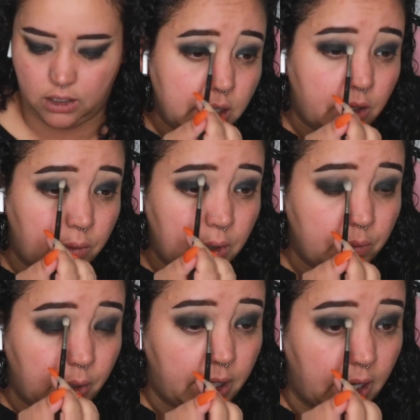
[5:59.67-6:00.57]
So I don't want to
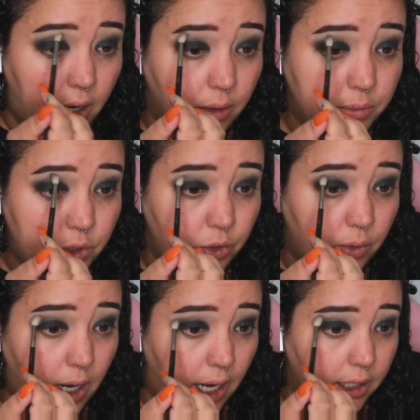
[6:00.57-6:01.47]
bring it up
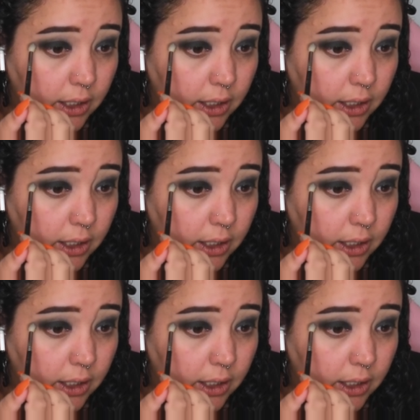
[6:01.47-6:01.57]
too high,